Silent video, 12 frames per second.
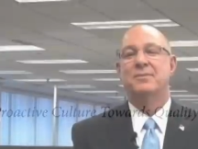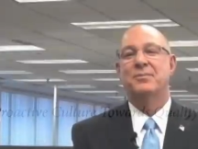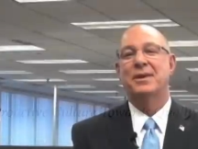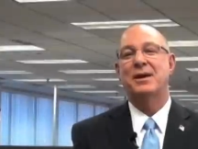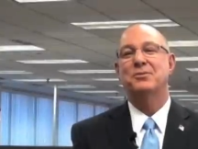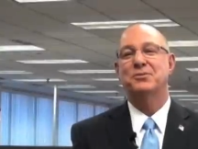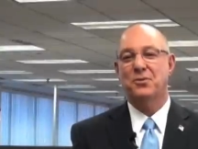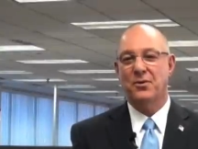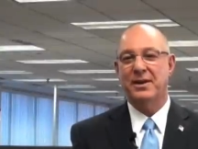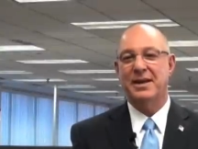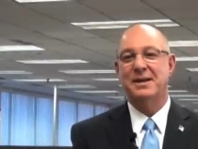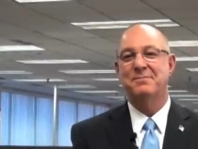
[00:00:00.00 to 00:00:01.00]
When I was
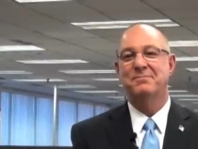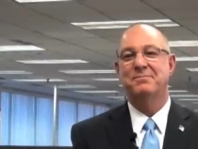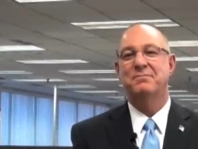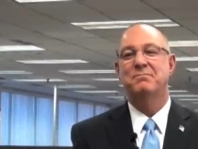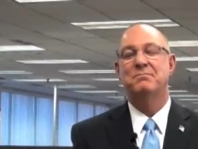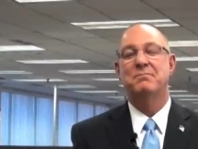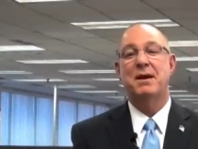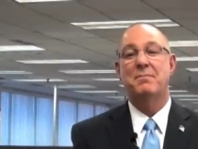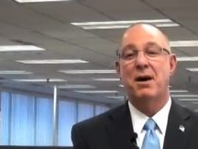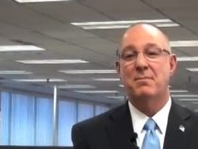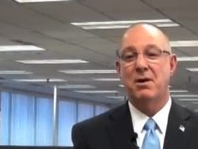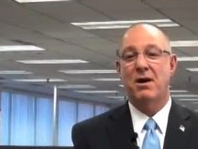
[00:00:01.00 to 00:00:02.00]
growing up, my
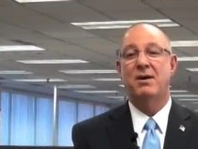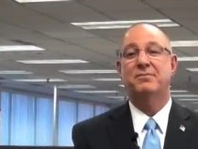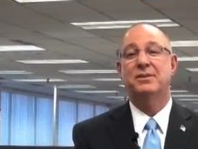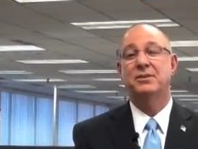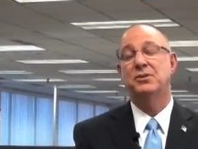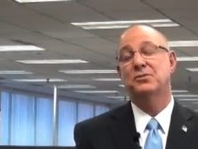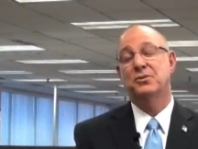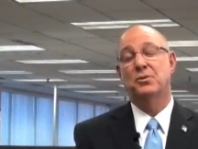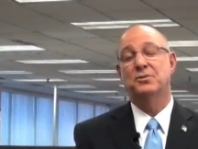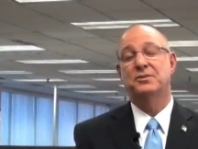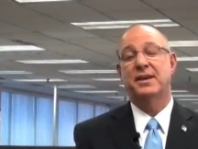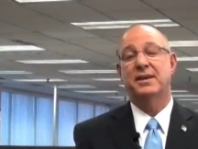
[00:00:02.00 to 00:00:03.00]
mom often used
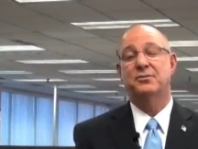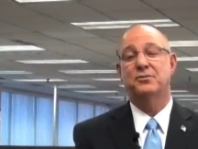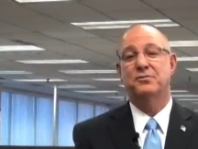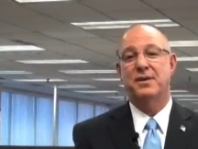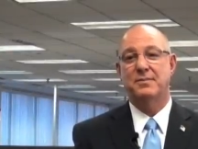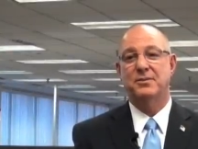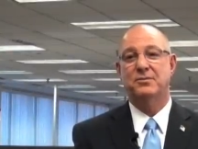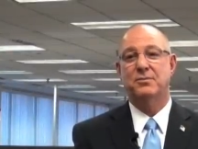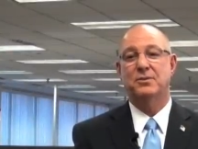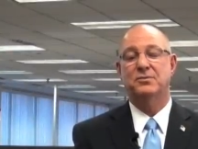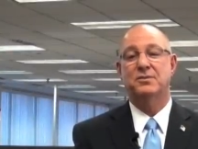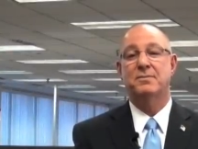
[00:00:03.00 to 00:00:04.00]
old sayings or famous
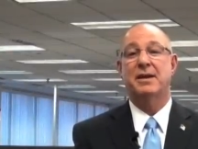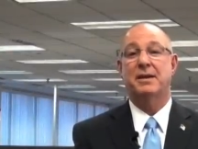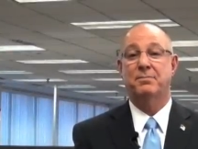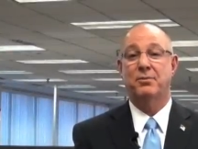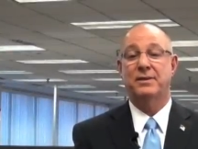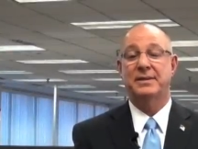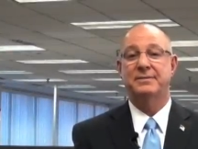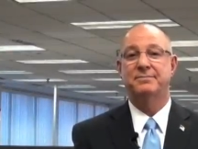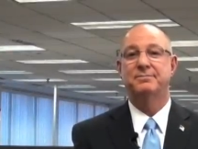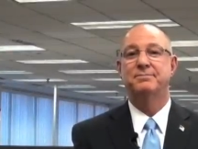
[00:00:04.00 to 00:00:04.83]
quotes to make a point.